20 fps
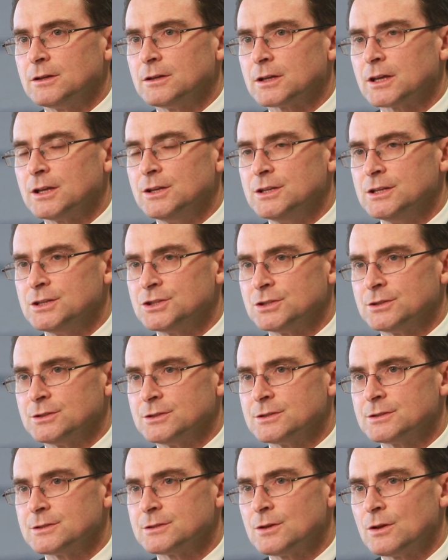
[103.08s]

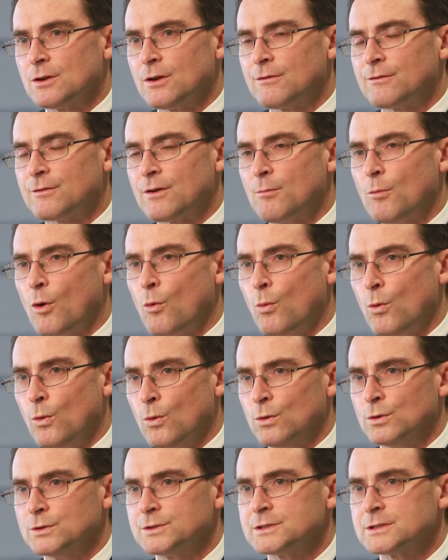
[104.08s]
conditions from
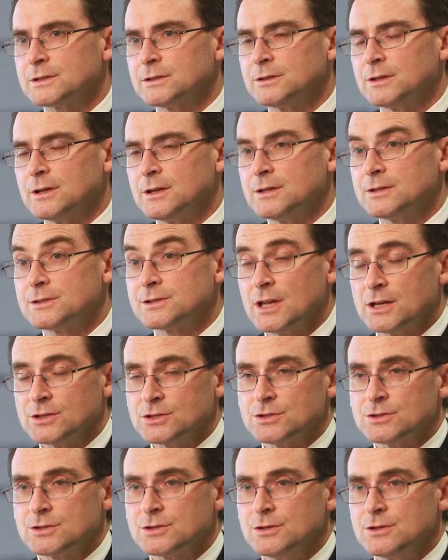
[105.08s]
awards,
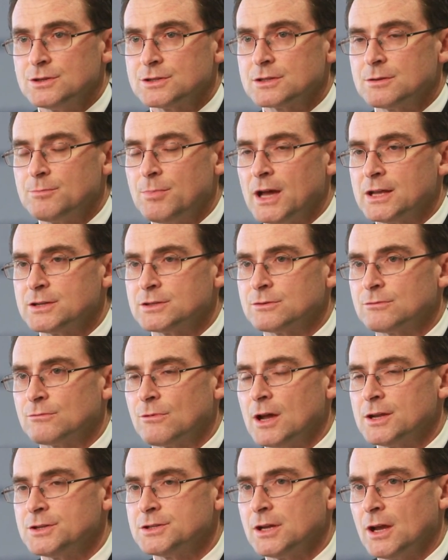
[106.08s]
such as nurse-to-patient
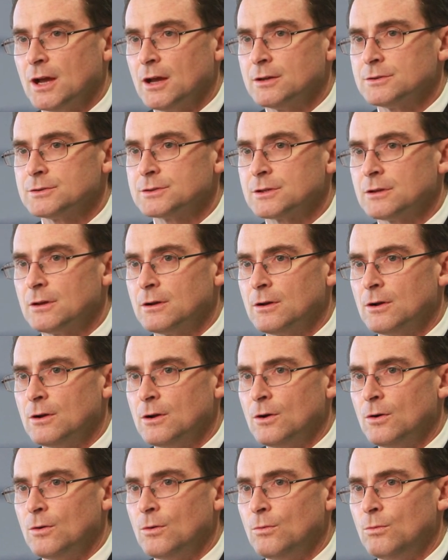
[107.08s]
ratios,
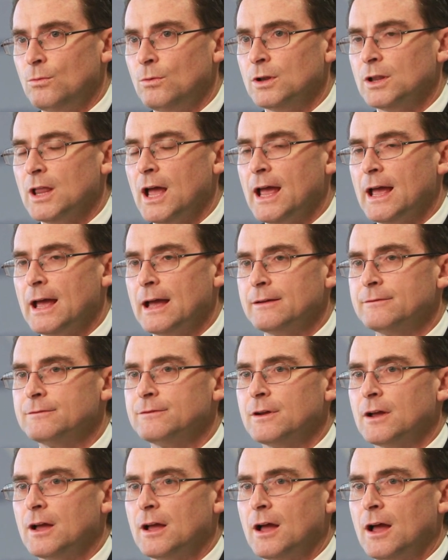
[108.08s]
will have
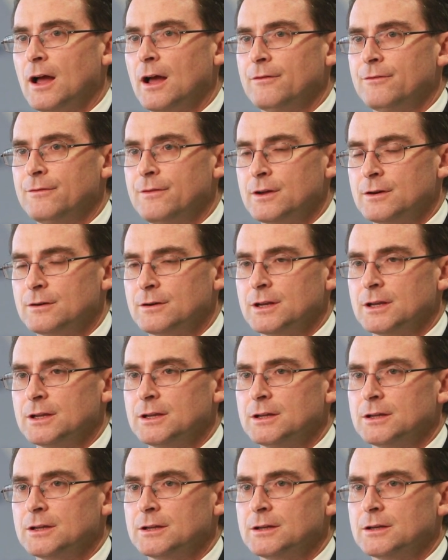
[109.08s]
a very
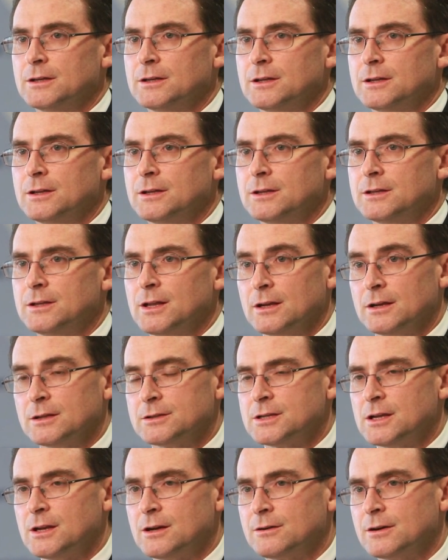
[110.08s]

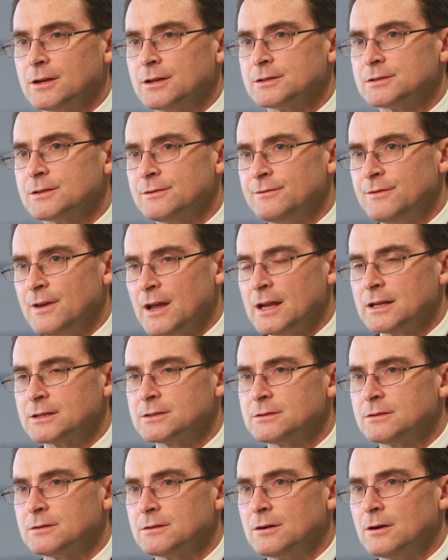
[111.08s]
deleterious
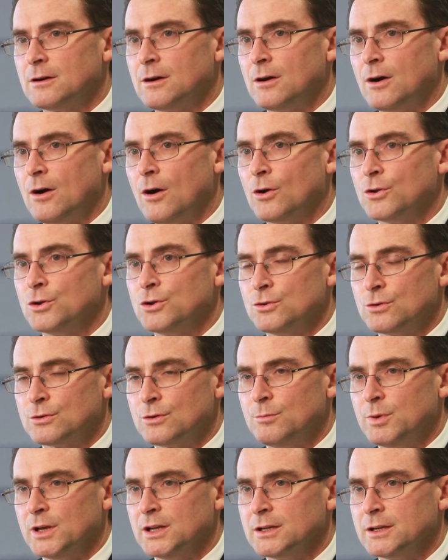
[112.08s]
effect on your
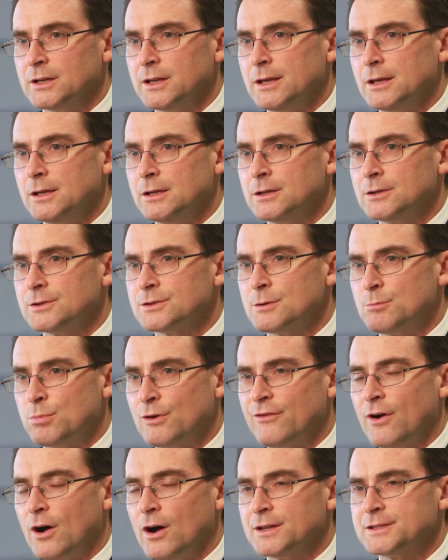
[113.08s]
ability to
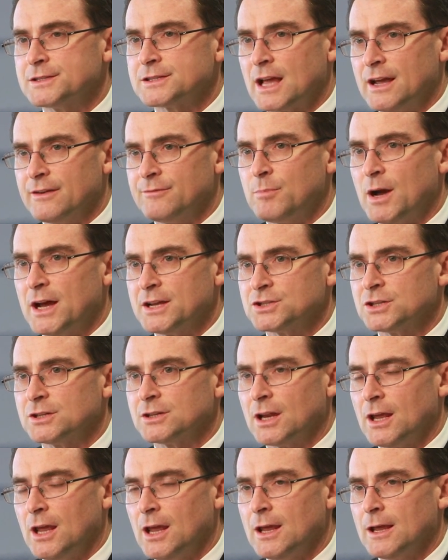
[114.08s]
provide safe
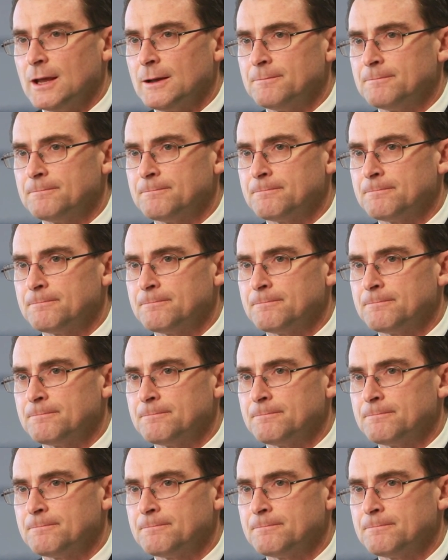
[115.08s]
patient care.